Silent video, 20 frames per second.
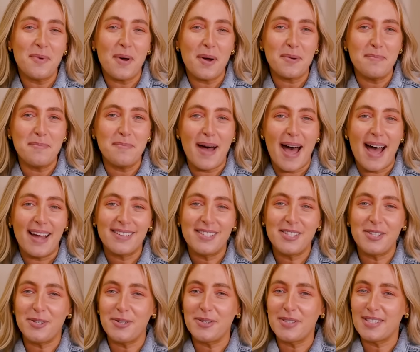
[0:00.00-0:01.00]
welcome back
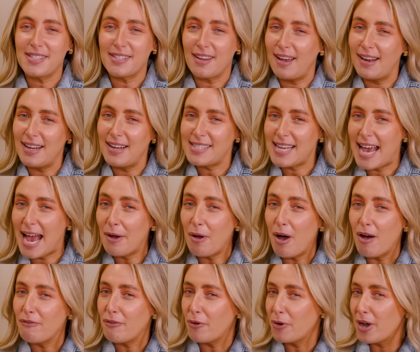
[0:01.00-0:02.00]
to Style It
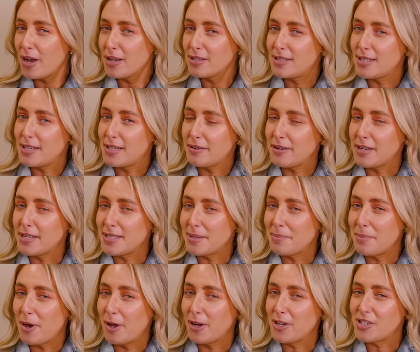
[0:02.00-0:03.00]
Out, our vodcast series
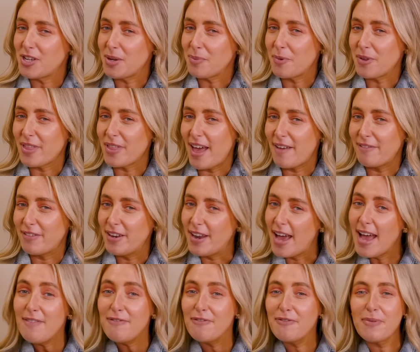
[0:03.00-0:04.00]
in partnership with
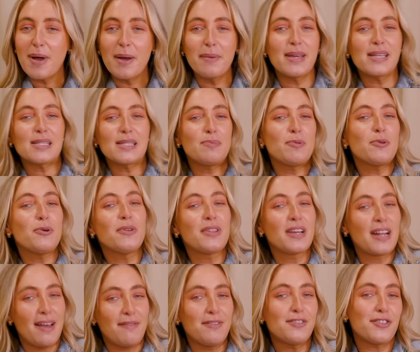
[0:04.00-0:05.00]
F&F, where we explore
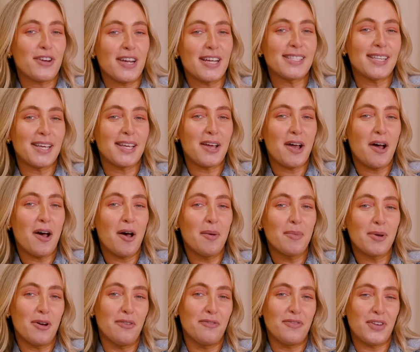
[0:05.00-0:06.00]
the clever tricks and
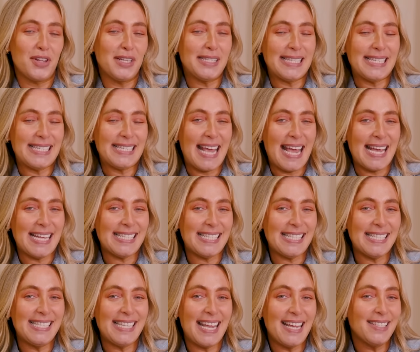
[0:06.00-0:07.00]
calm confidence it takes
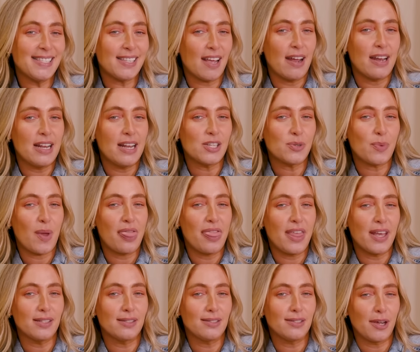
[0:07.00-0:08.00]
to stay stylish when
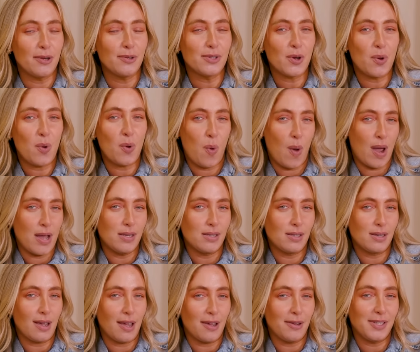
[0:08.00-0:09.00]
things don't
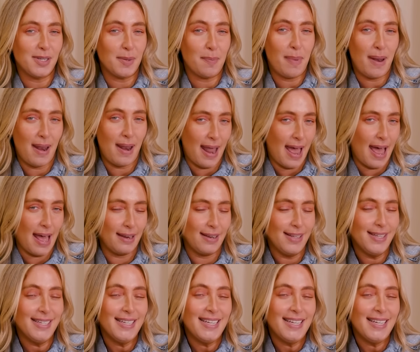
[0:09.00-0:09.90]
quite go to plan.